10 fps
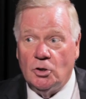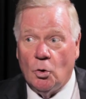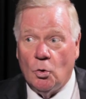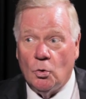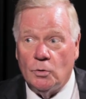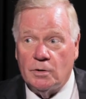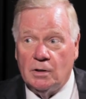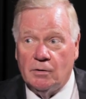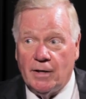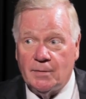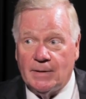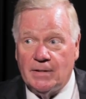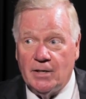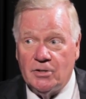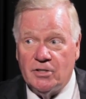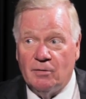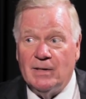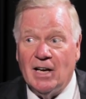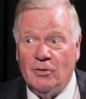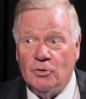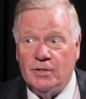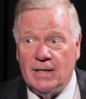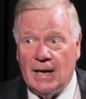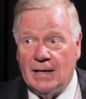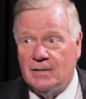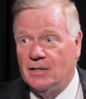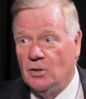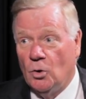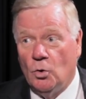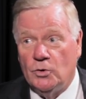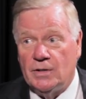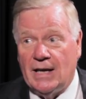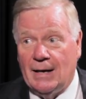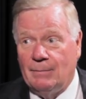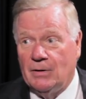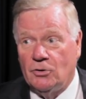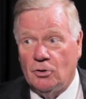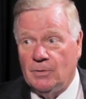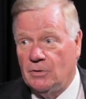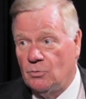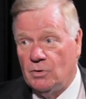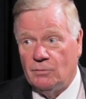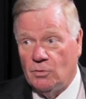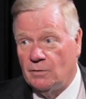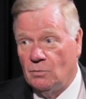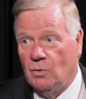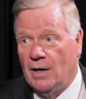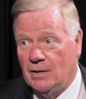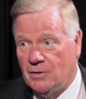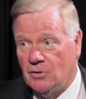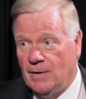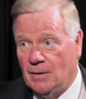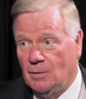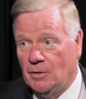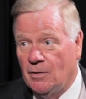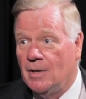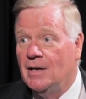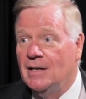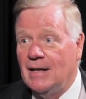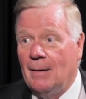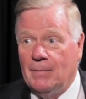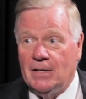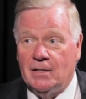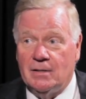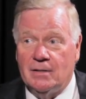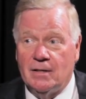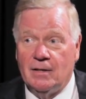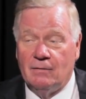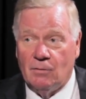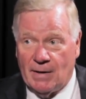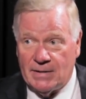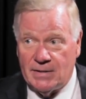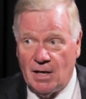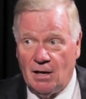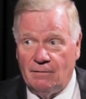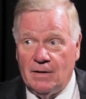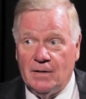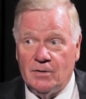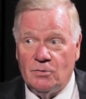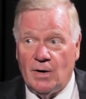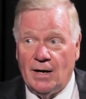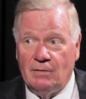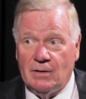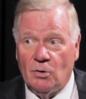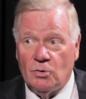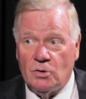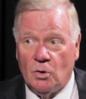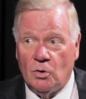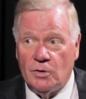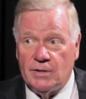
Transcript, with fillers: goals, clear expectations. Everybody understands that the goals can't be interpreted three or four different ways that mm -hmm. you make them mm. clear. That means for myself driving those goals